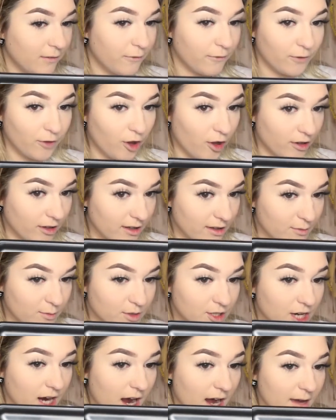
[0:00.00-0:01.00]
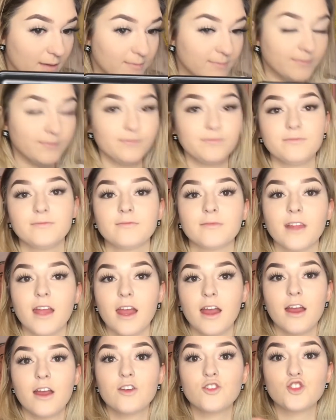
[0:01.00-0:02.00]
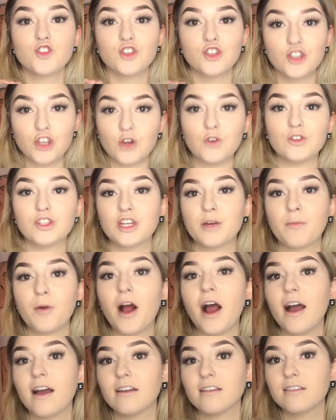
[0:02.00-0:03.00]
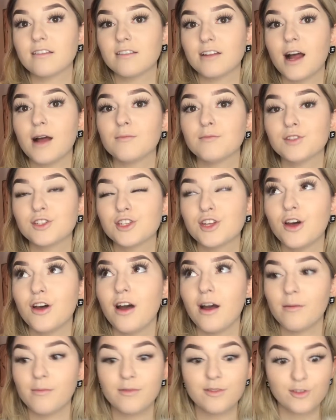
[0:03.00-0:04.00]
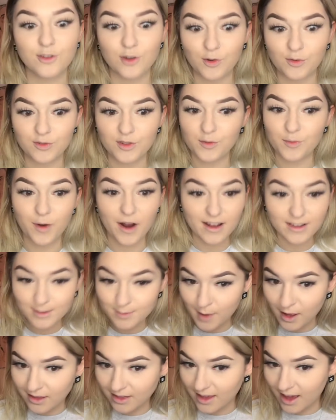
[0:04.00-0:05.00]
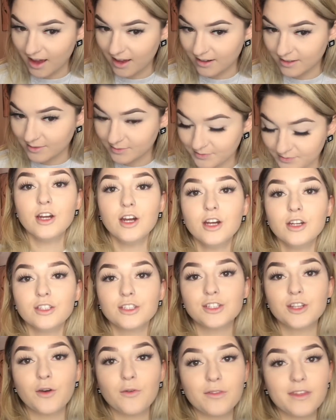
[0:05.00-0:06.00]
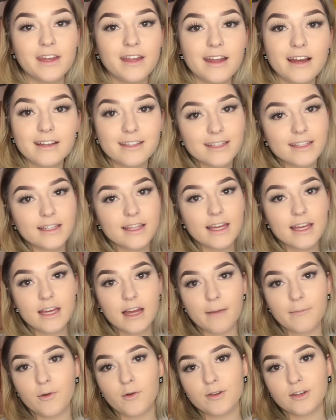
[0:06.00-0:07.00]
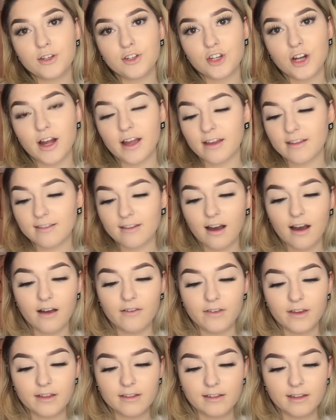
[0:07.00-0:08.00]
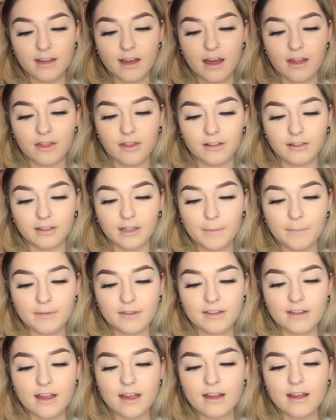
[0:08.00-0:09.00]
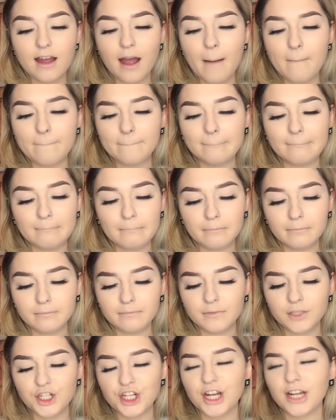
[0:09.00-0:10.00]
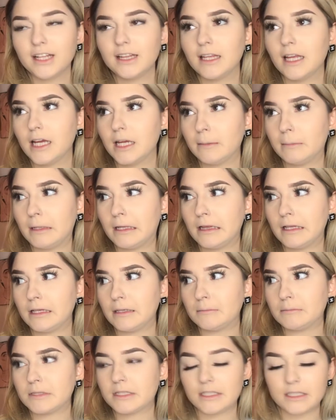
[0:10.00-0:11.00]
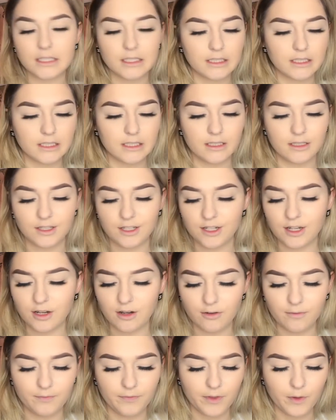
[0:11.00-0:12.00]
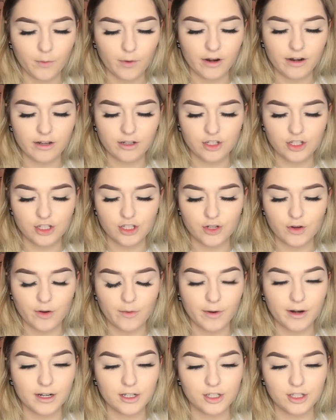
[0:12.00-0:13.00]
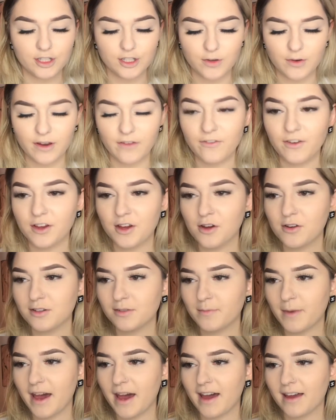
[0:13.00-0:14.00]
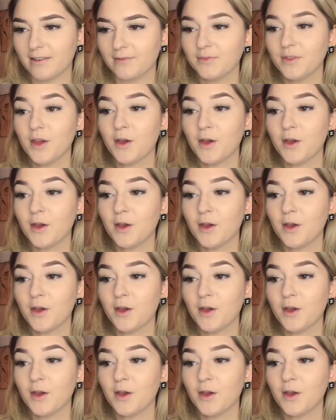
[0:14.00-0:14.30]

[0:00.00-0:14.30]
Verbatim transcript: flawless, which I'm so surprised. I'm so, I'm so surprised about that. So the next thing I'm going to try is obviously the lipstick. Mm, should I line my lips? Uh, no. We're gonna just do it. We're gonna just do it. If it goes bad,